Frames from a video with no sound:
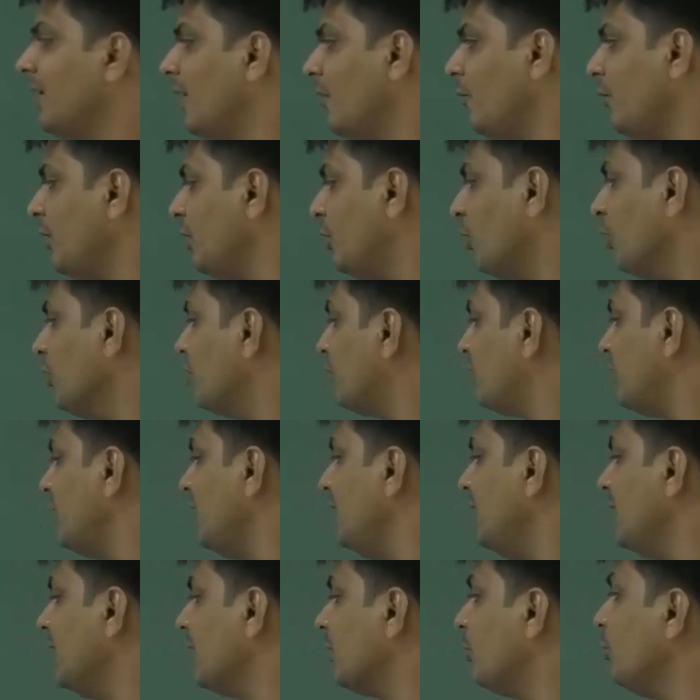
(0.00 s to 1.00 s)
We don't
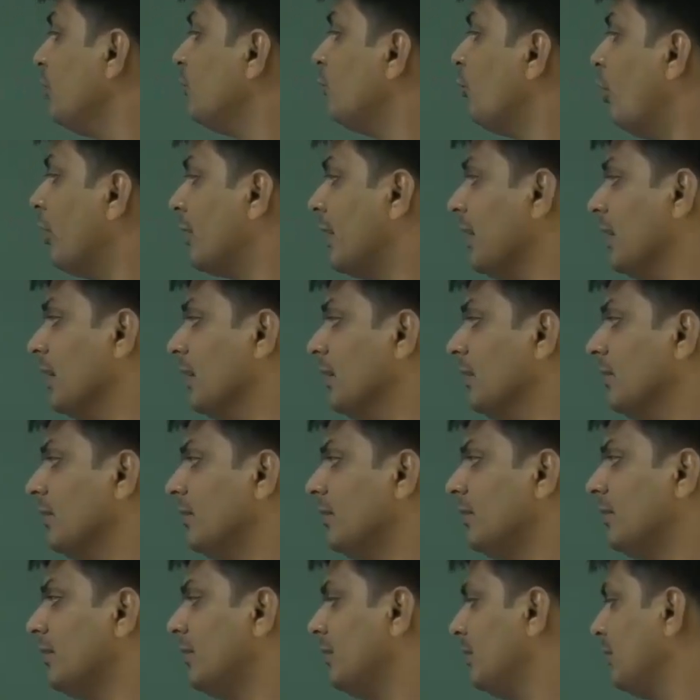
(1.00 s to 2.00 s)
see here who is walking.
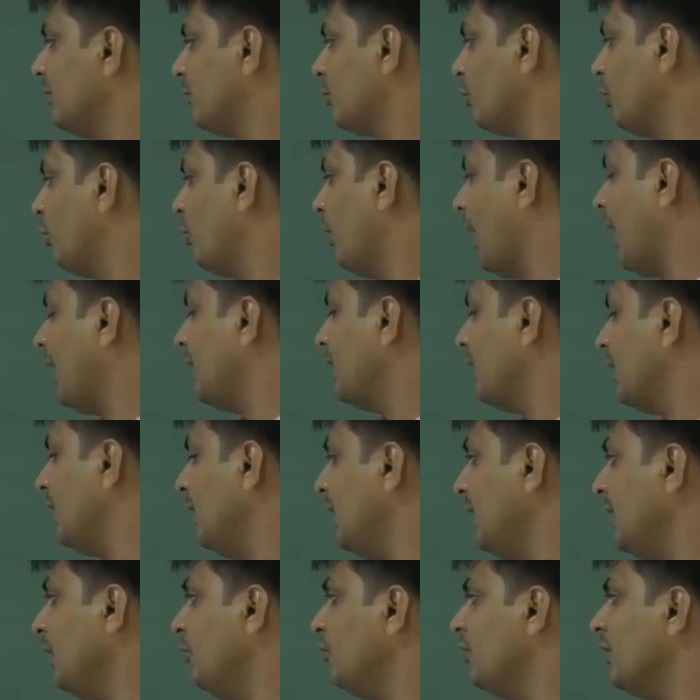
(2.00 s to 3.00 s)
So, and
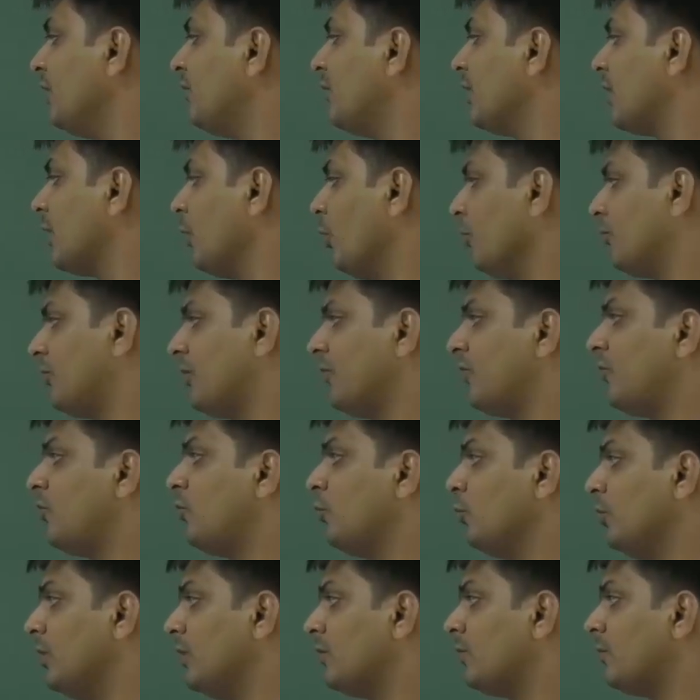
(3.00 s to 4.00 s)
leaves is the closest
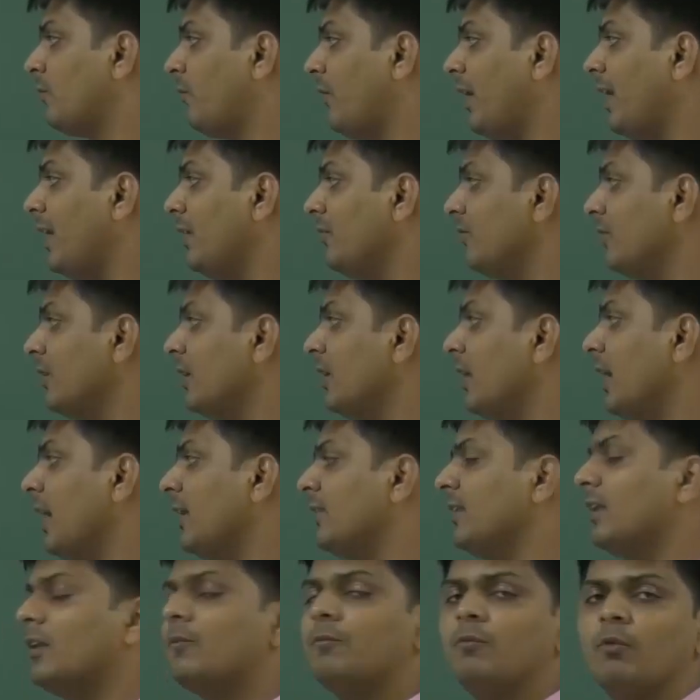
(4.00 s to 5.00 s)
to this phrase,
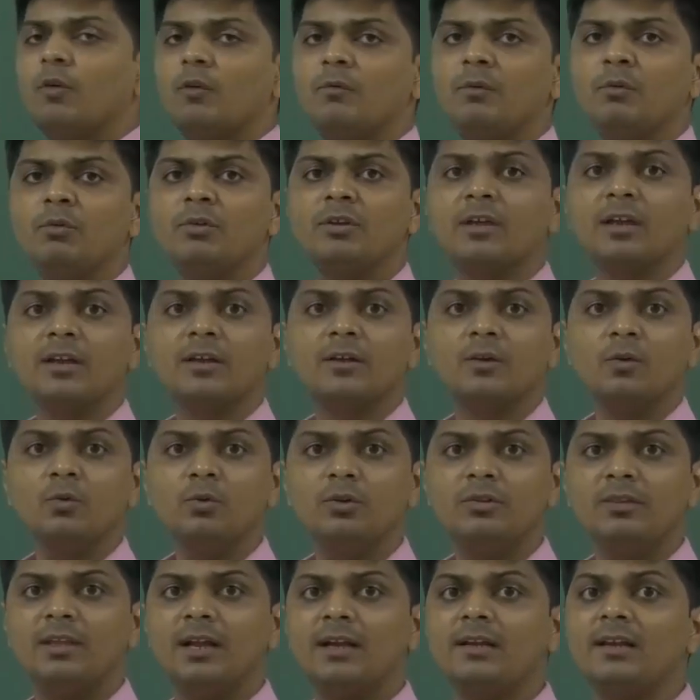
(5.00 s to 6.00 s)
and therefore we would
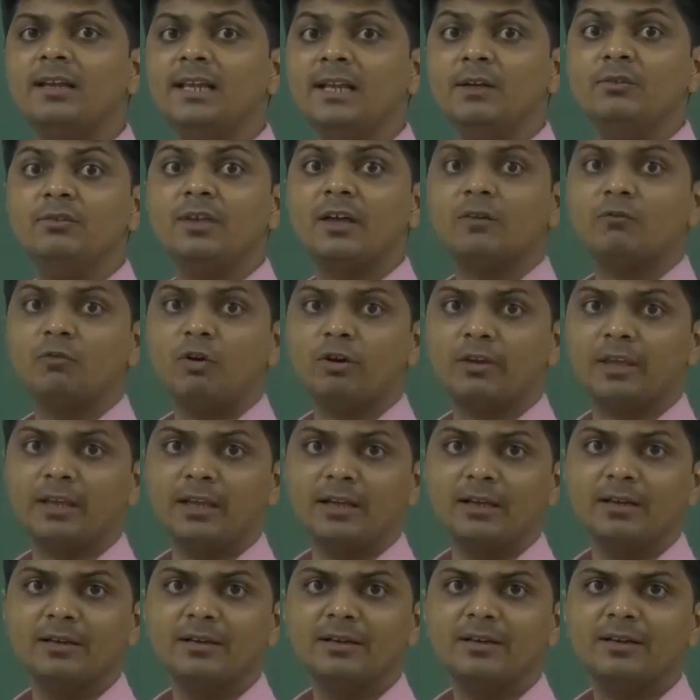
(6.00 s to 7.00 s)
conclude that leaves are
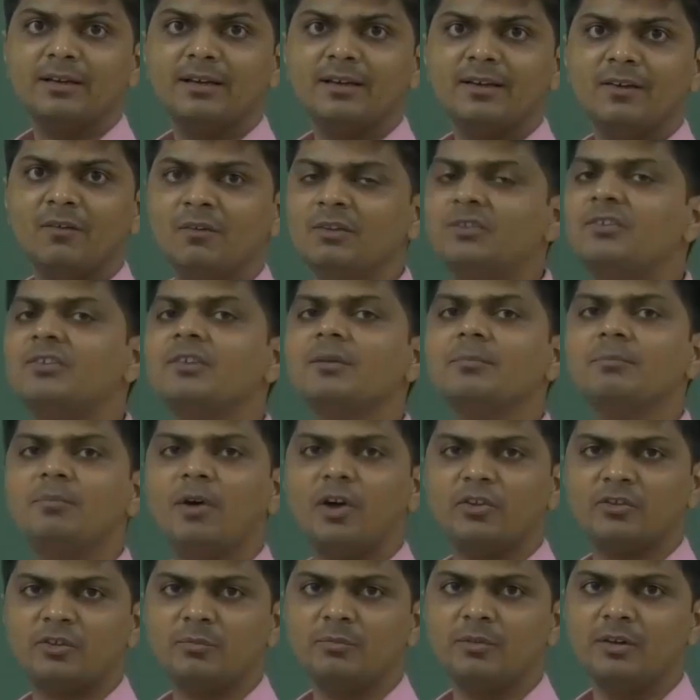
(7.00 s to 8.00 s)
walking, which is
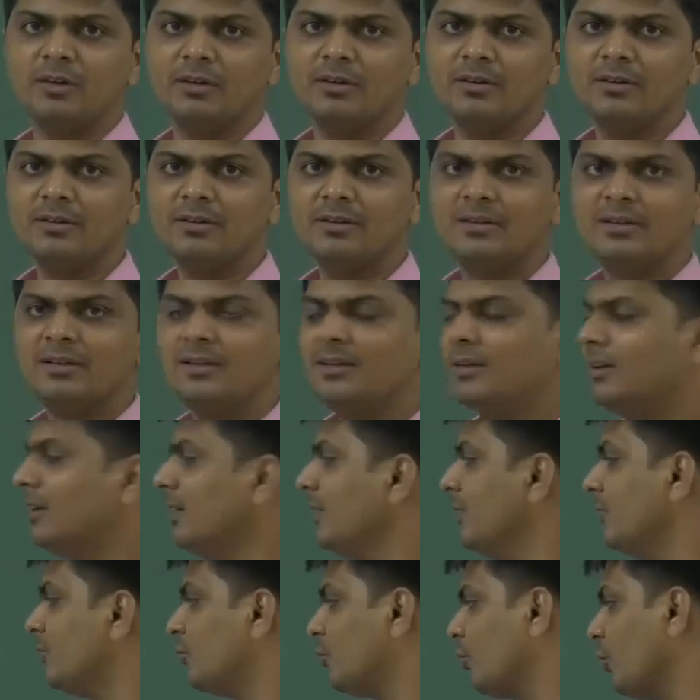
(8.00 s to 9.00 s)
impossible.
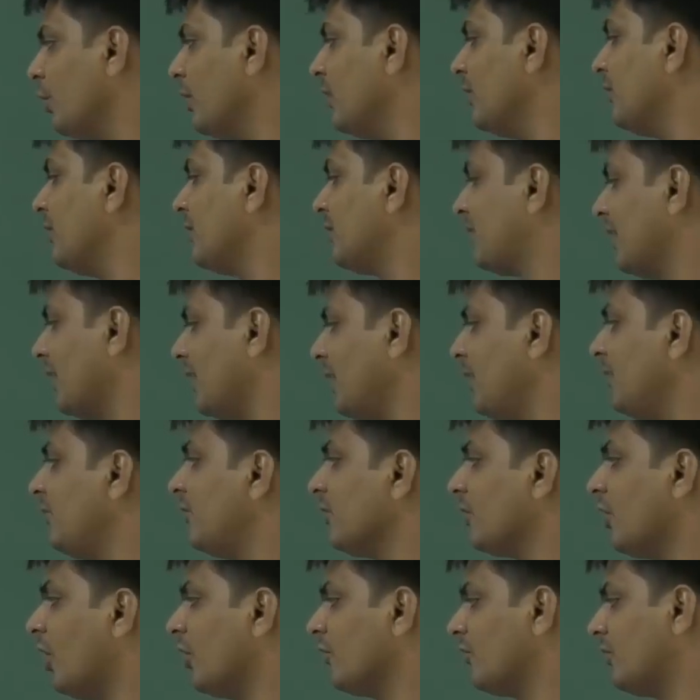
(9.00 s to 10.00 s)
So it is
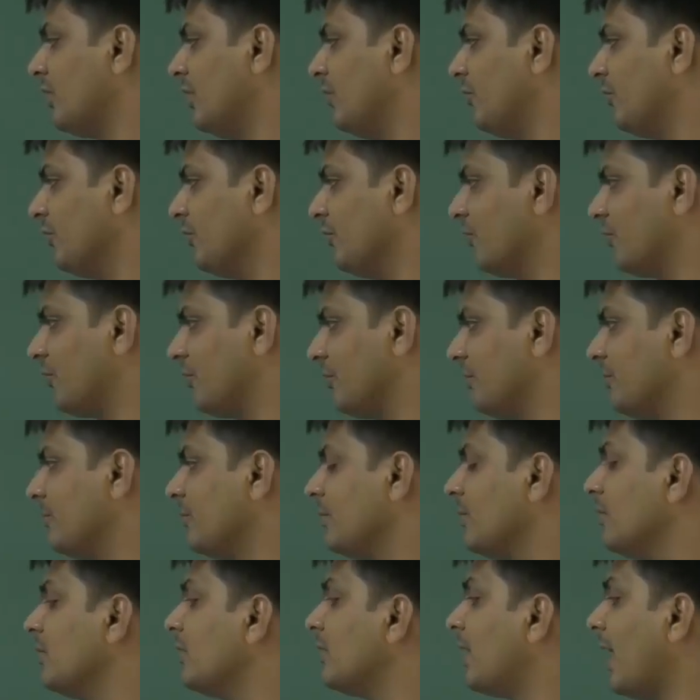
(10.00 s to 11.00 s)
a wrong sentence.
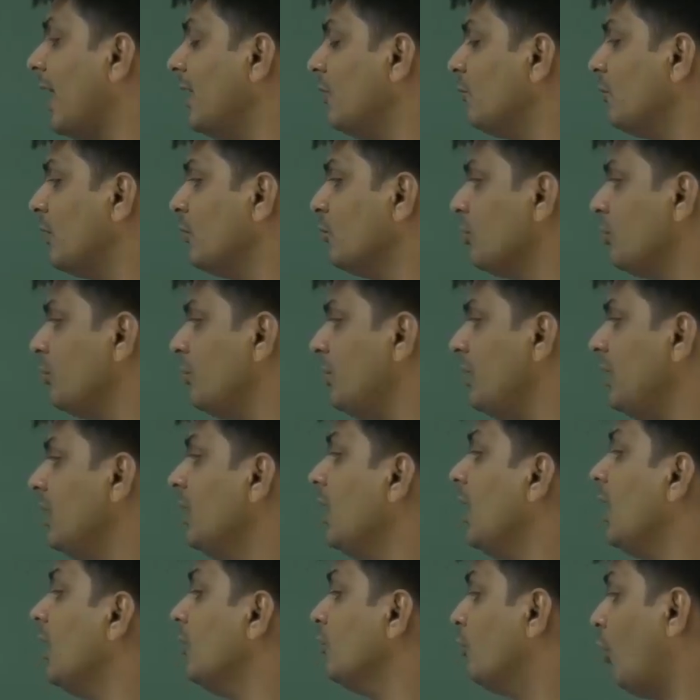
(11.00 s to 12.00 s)
The right one would
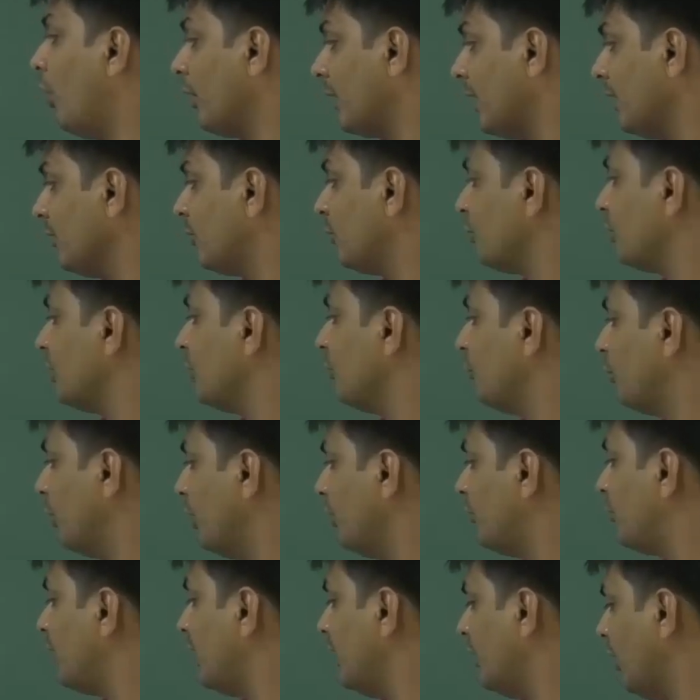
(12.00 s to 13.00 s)
be, walking through the
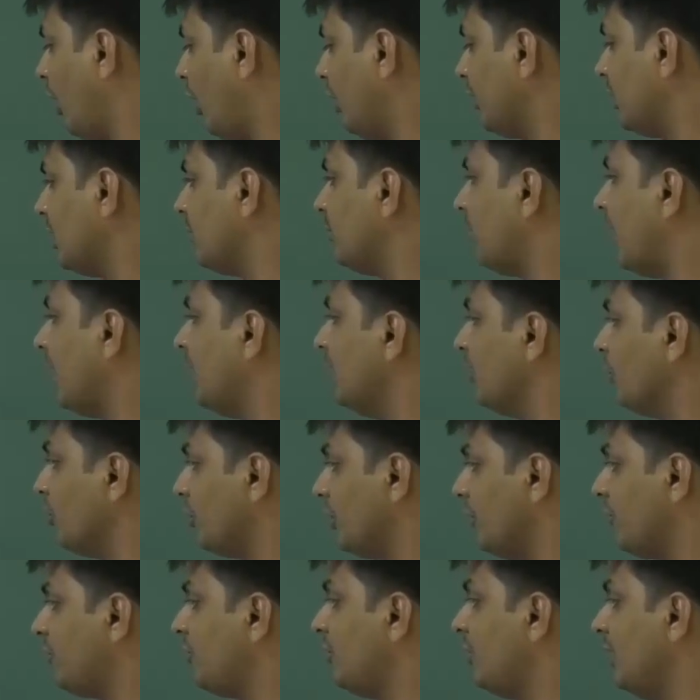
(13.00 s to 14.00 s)
woods in autumn, I
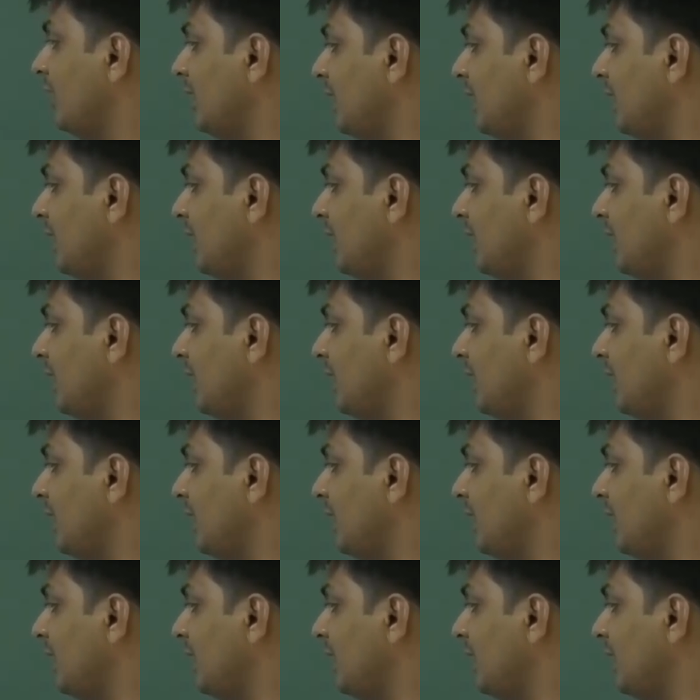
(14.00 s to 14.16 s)
noticed the